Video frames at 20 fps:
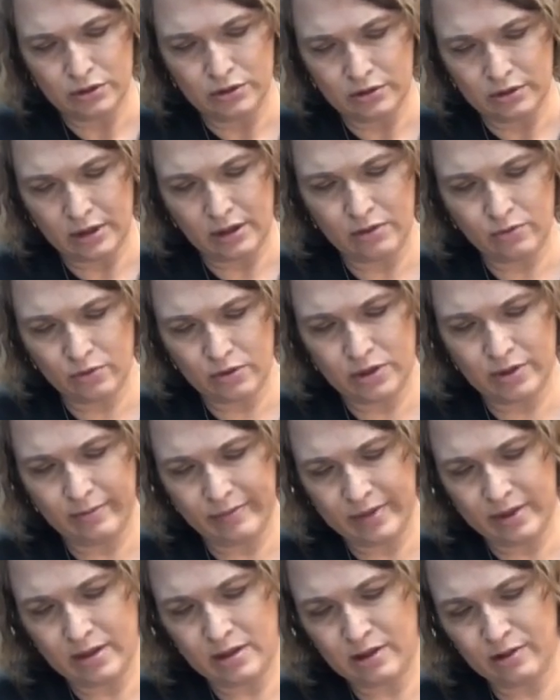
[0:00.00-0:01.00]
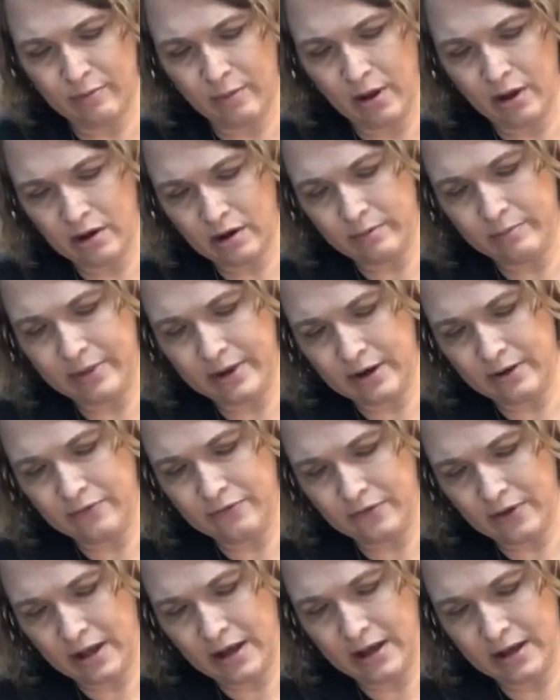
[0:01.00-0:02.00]
These were some of the smaller
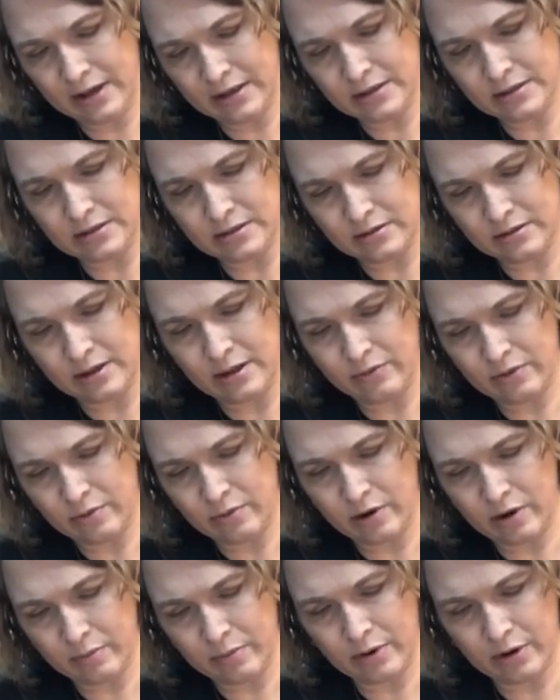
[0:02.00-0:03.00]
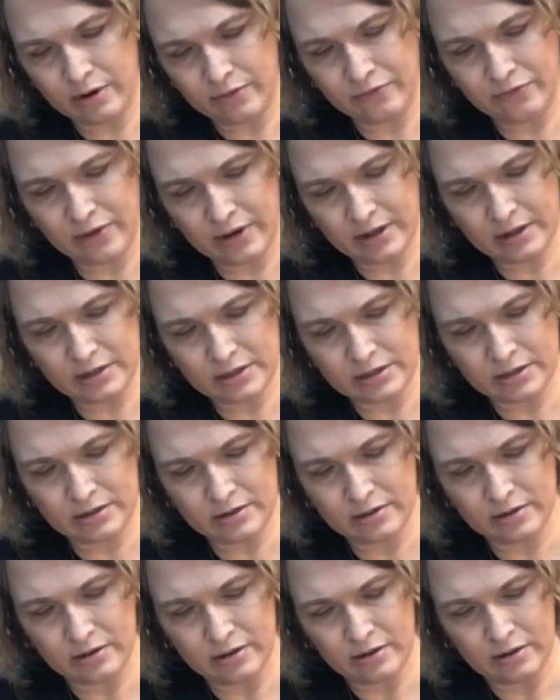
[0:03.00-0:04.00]
butterflies, so they would work perfect
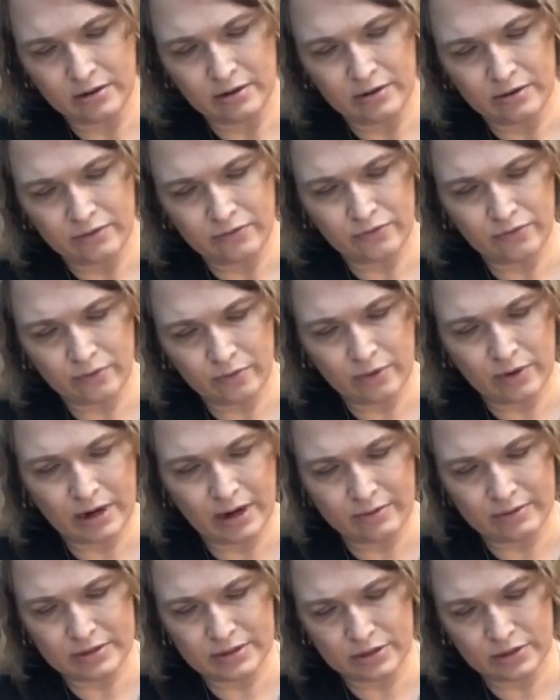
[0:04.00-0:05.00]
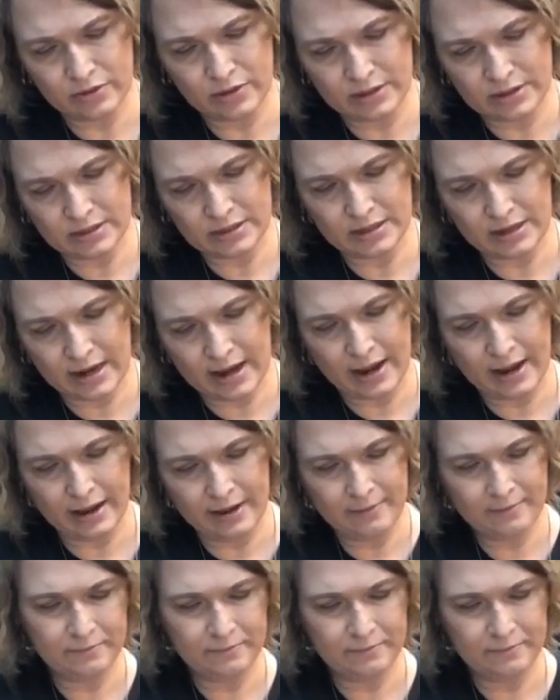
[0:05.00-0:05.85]
for what I was doing today.